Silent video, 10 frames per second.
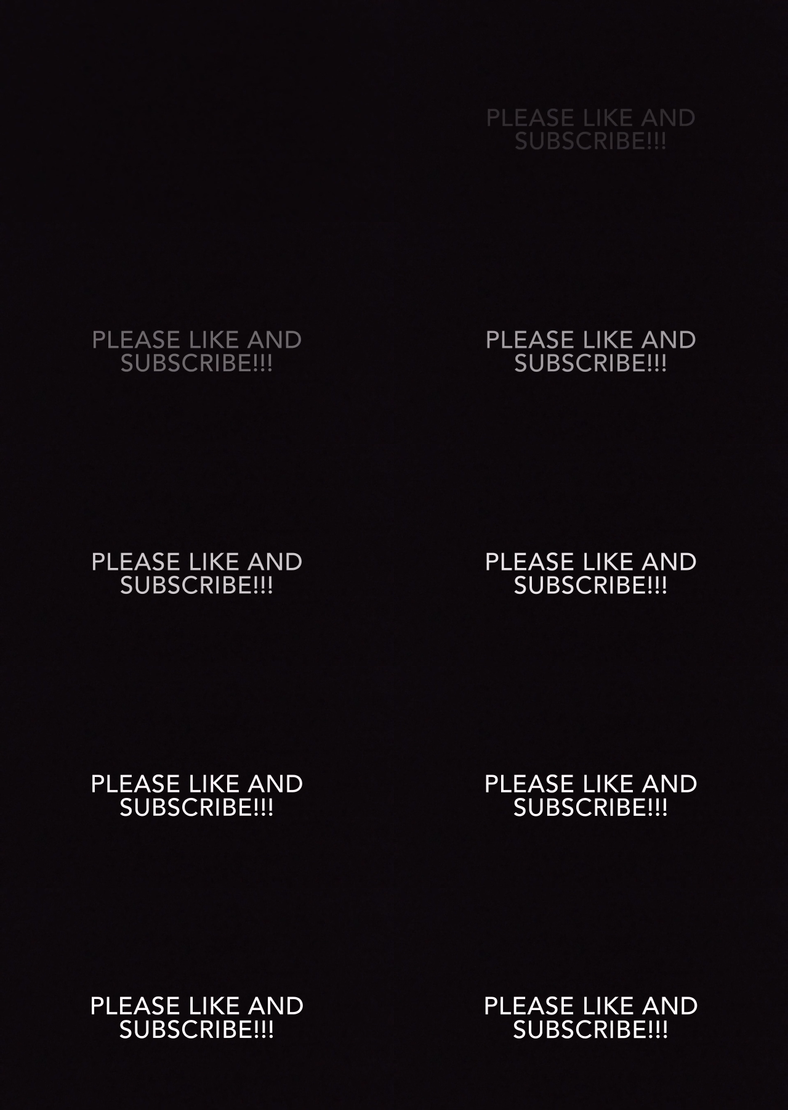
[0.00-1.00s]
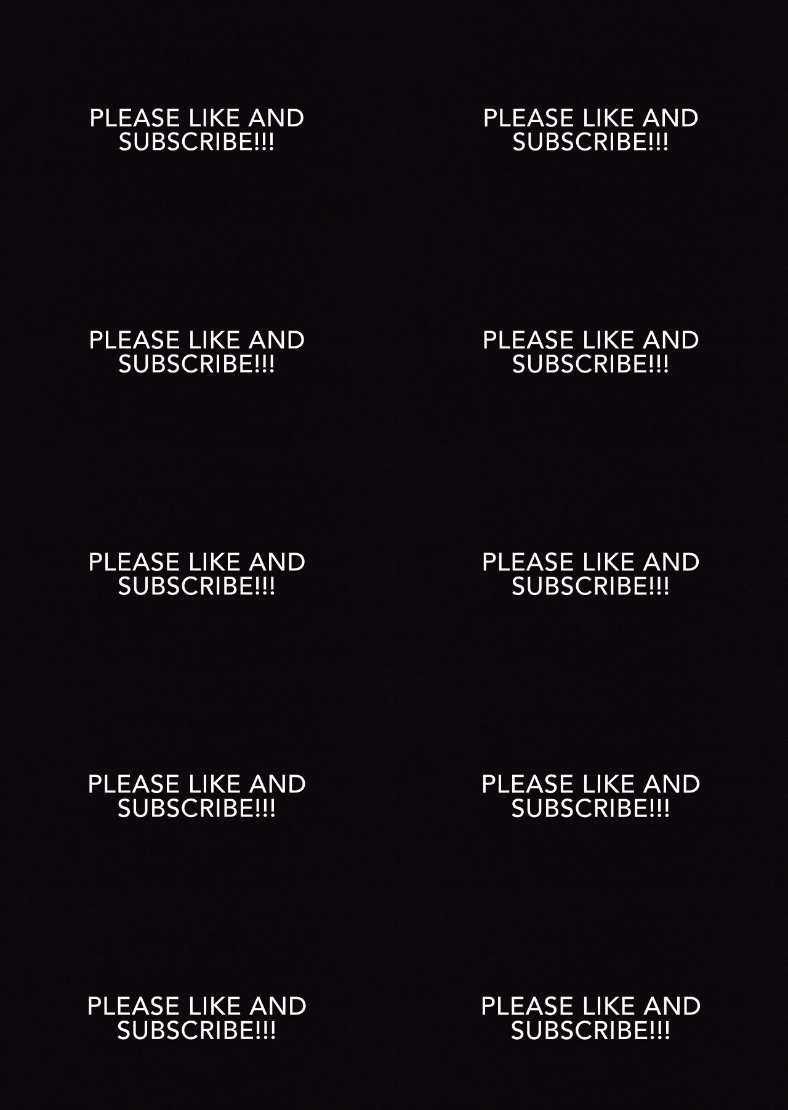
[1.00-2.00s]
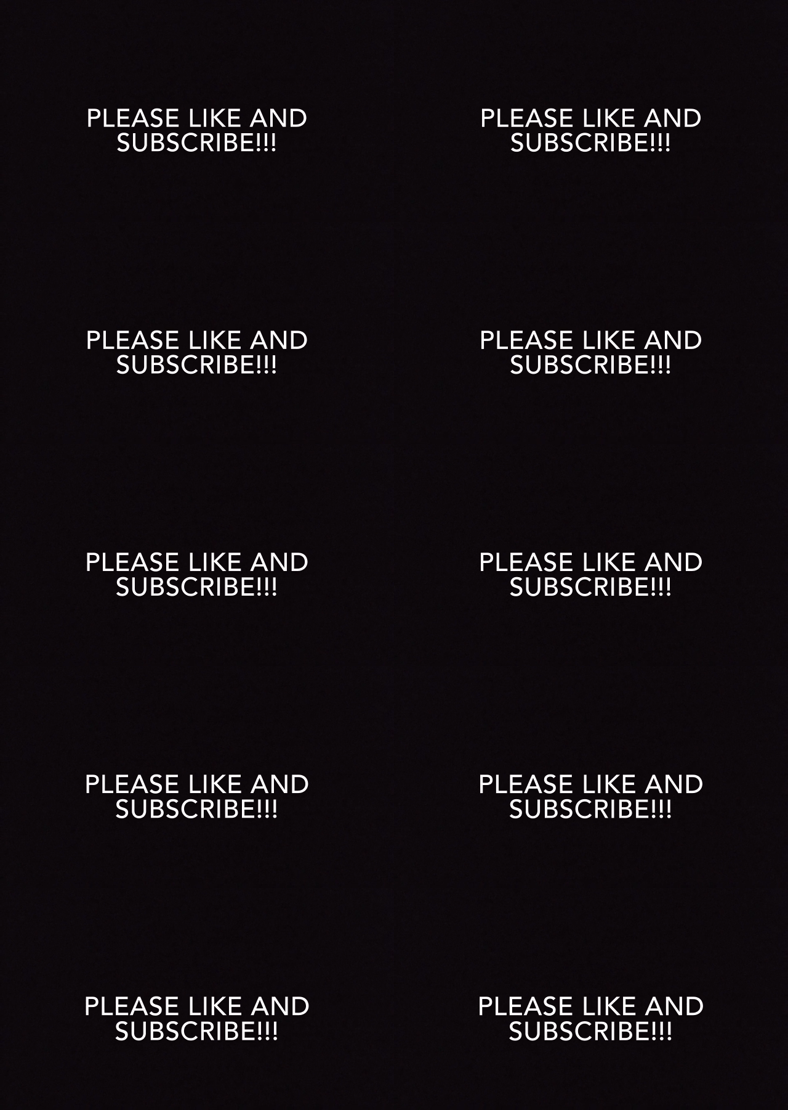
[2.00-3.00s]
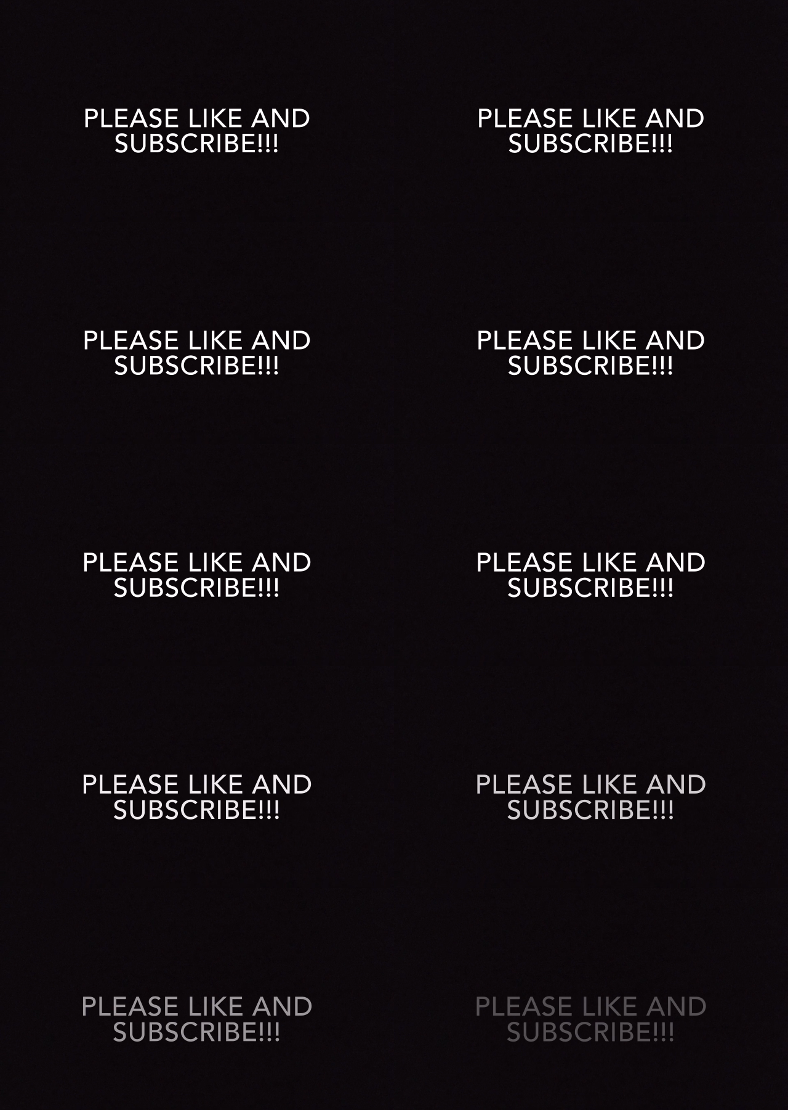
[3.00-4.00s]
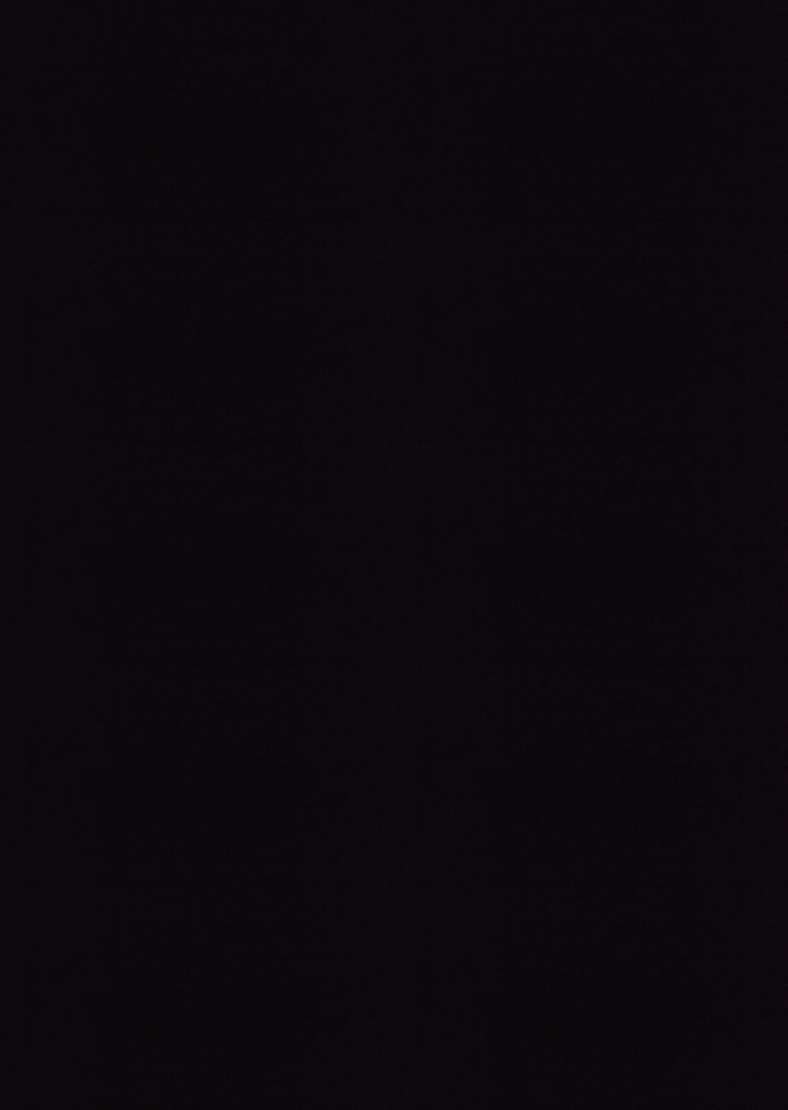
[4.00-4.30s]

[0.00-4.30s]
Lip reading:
No face is visible, so there are no lips to read.